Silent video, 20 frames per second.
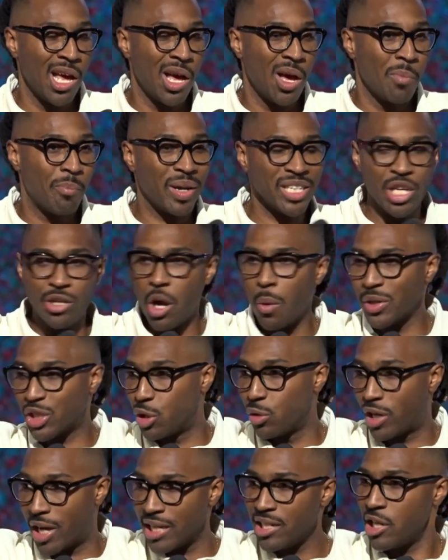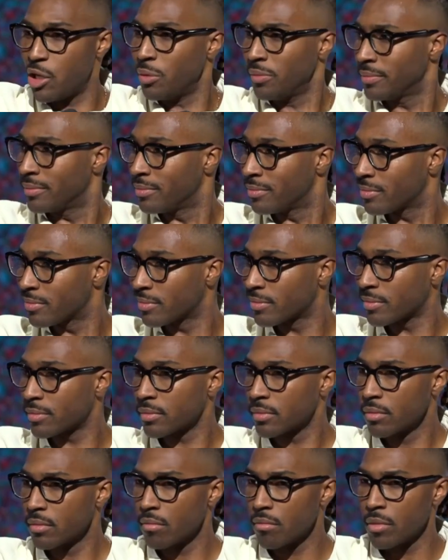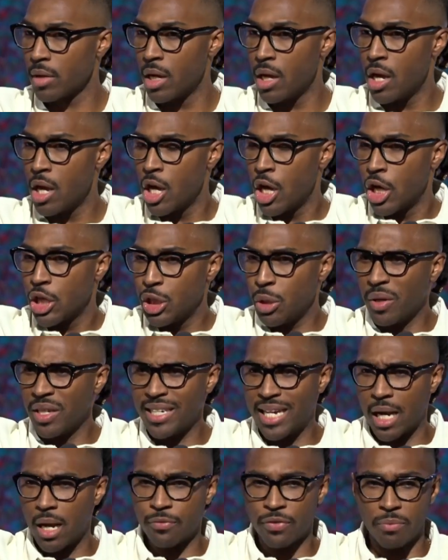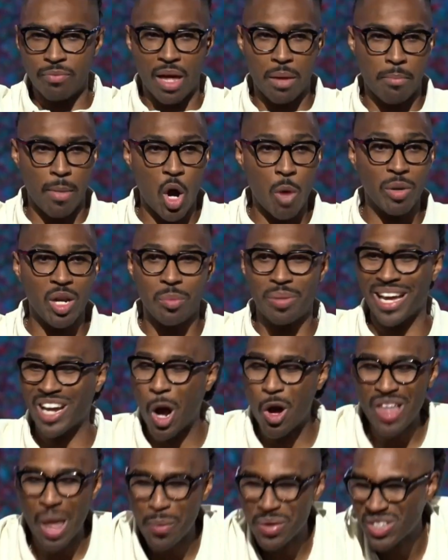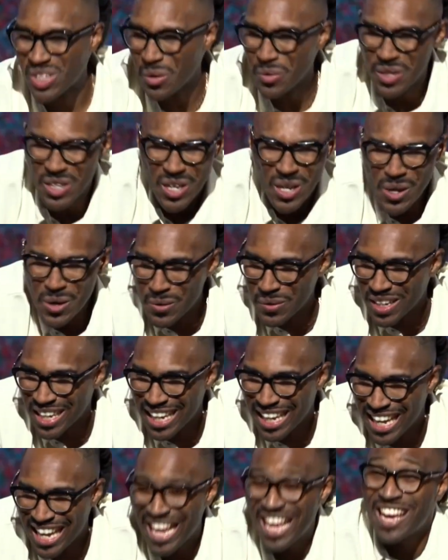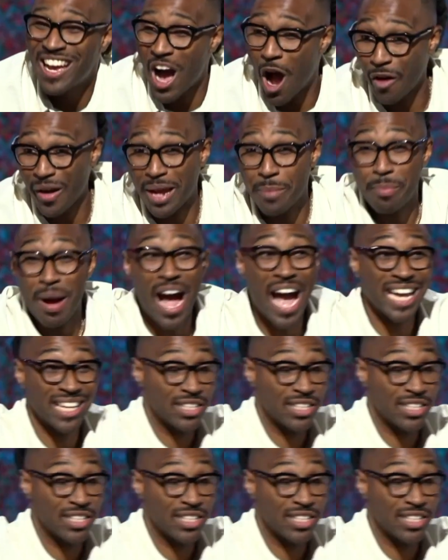But you know what you could do? You could get up from that moment and be like, oh, that was so cute. All right, bye, and